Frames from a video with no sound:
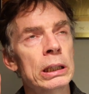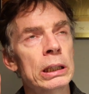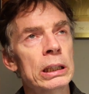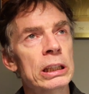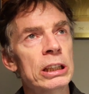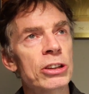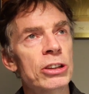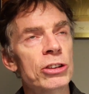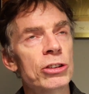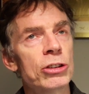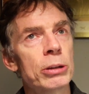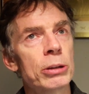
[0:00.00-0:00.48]

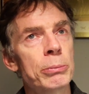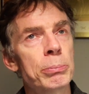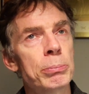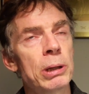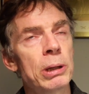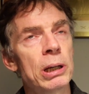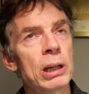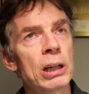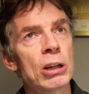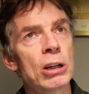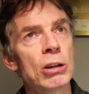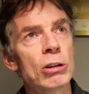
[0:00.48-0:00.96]
It is
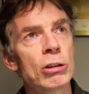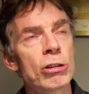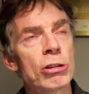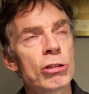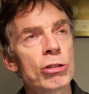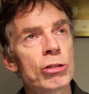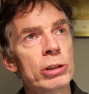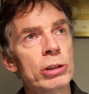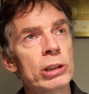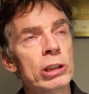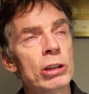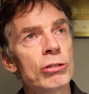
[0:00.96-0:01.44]
about
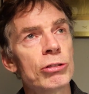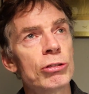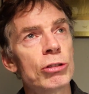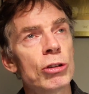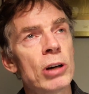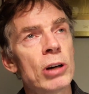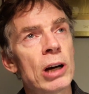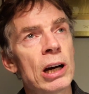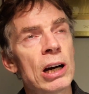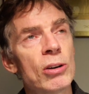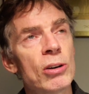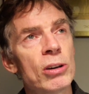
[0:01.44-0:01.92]
3 or
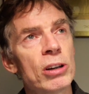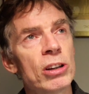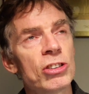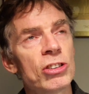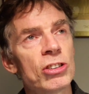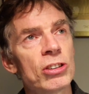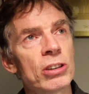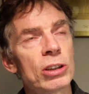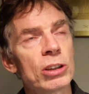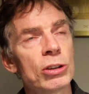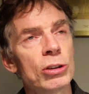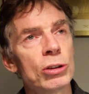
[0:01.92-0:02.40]
4
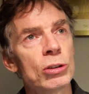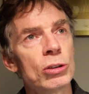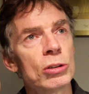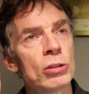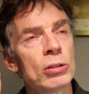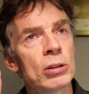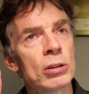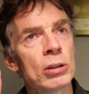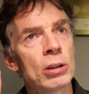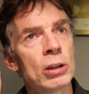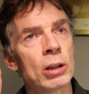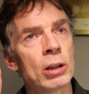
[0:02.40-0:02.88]
hours
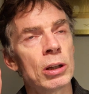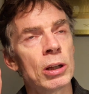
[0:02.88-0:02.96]
ago,